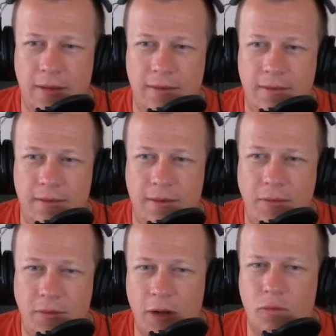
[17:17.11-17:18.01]
Like
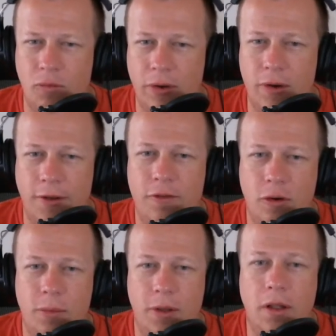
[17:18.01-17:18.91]
it's they've done a
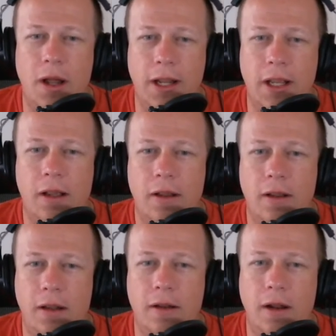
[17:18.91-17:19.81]
real nice job with the
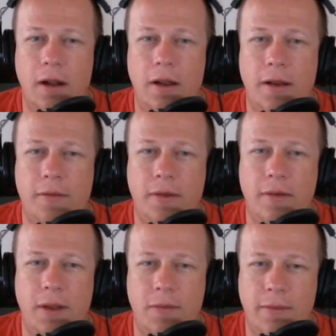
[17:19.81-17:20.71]
lighting,
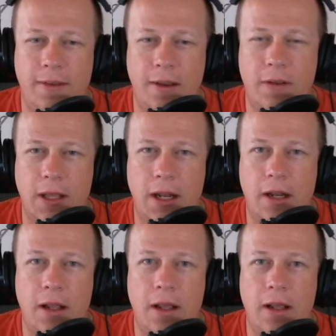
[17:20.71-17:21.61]
and I have to give
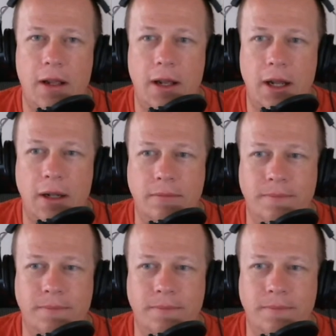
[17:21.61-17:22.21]
them a tick for that.